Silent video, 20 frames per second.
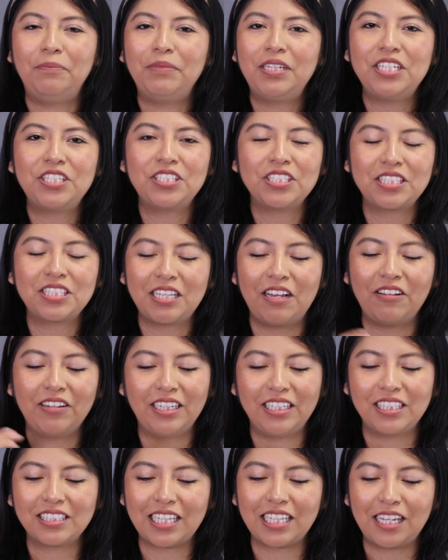He's just
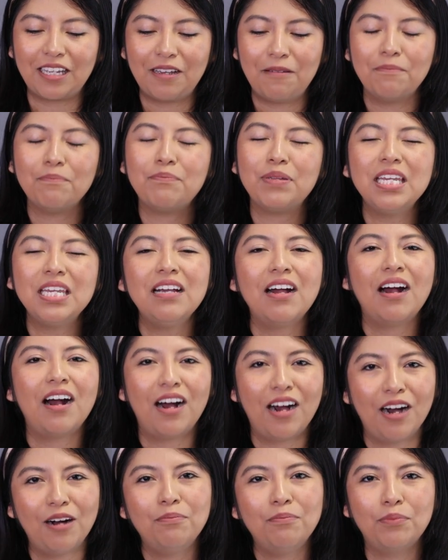telling us be
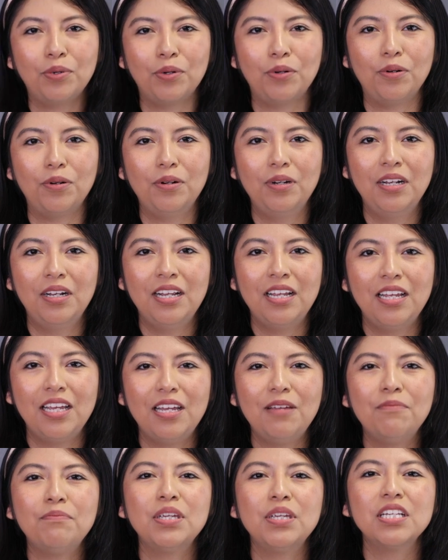humble
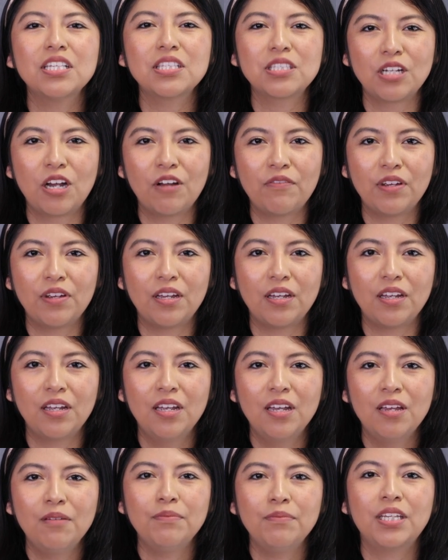and be a servant,
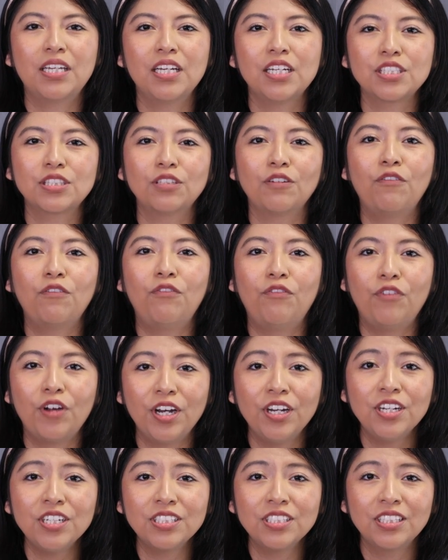because the
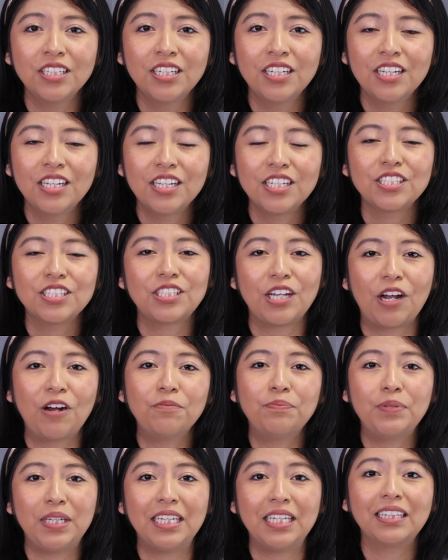first
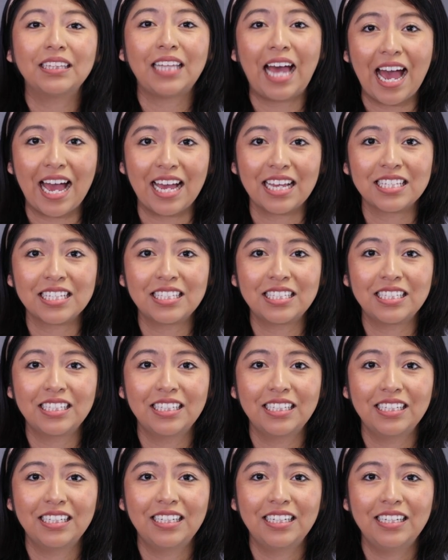shall be last
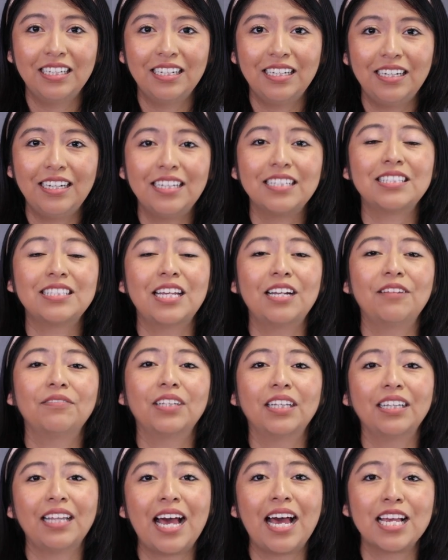instead of
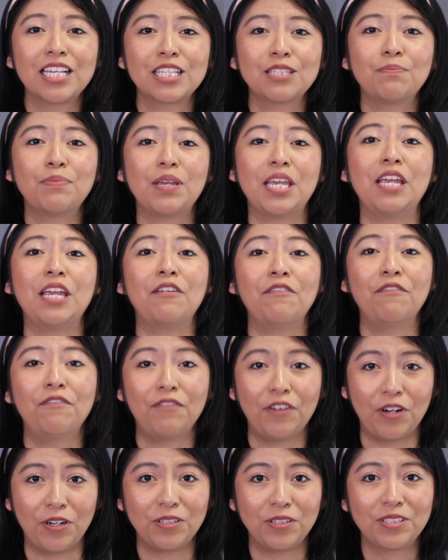the last being
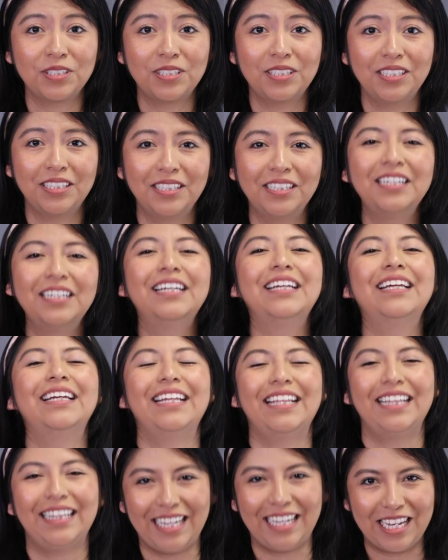first.
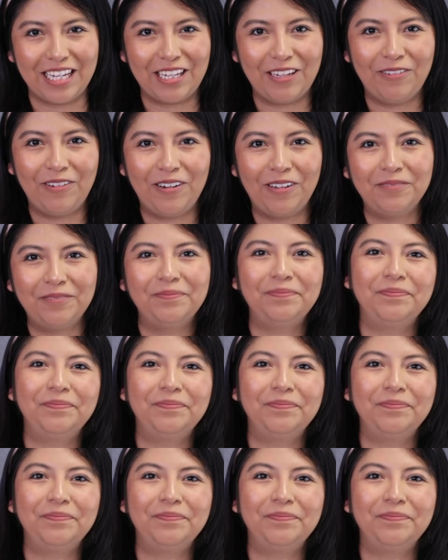Thank you all.